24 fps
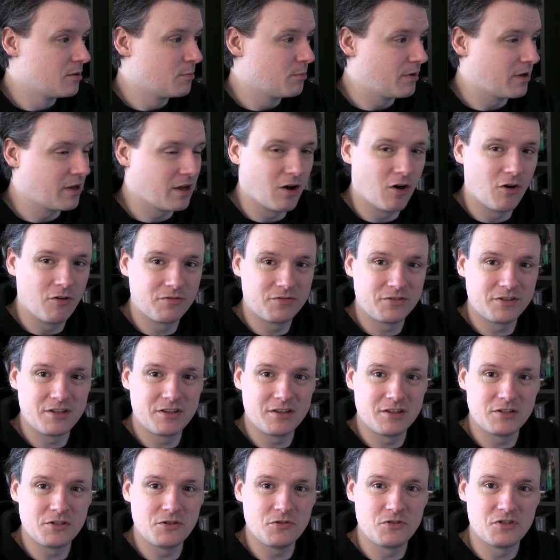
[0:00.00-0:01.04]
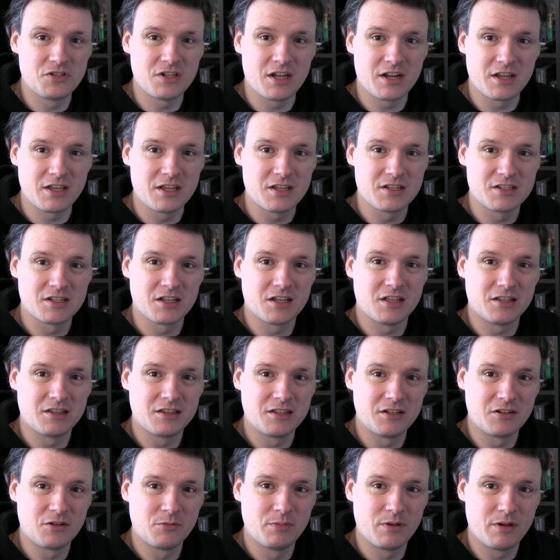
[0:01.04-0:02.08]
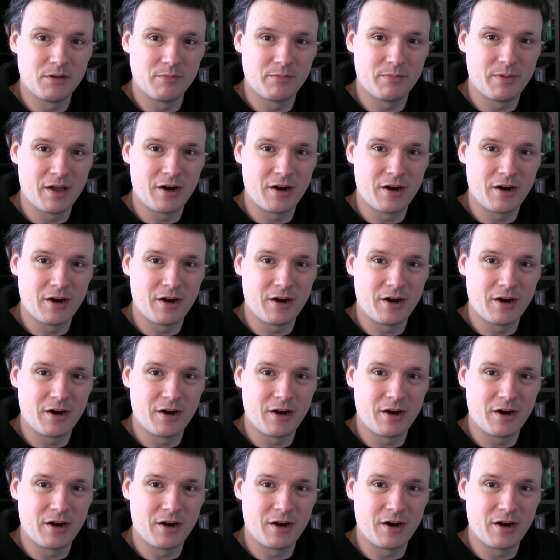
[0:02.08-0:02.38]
But hopefully the new setting is a little bit